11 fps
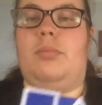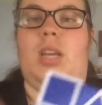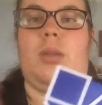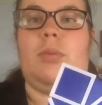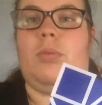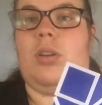
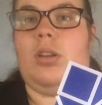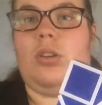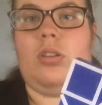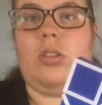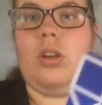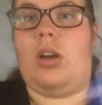Maybe when I
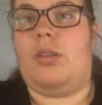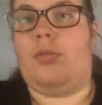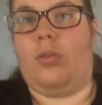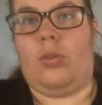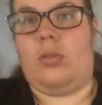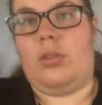go
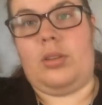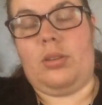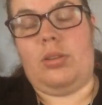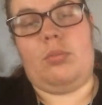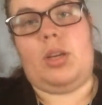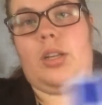live or
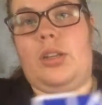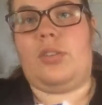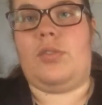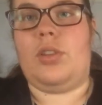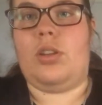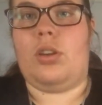in my next
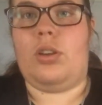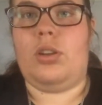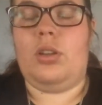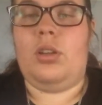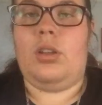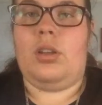video.
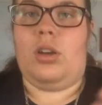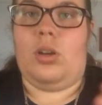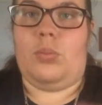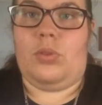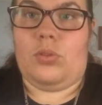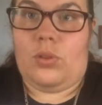
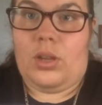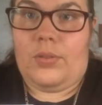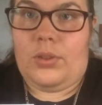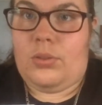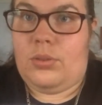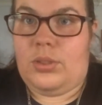Hope you all have
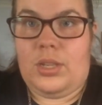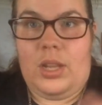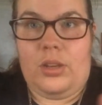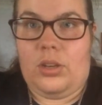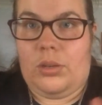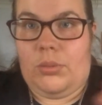a good
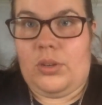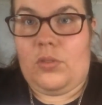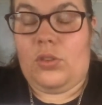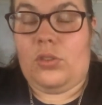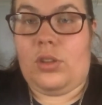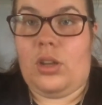day and night wherever
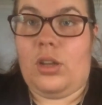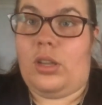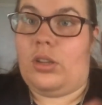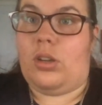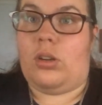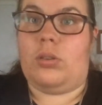you are,
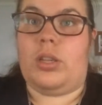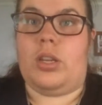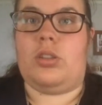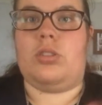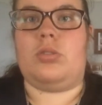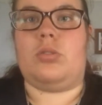and I'll
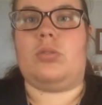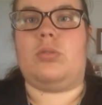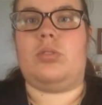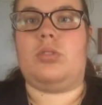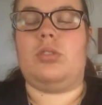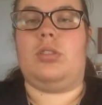catch you
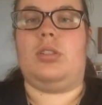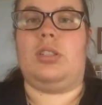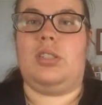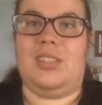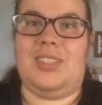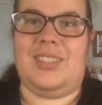all soon.
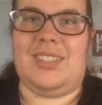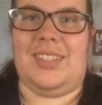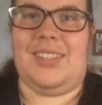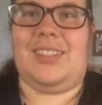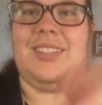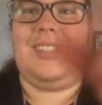See
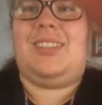ya.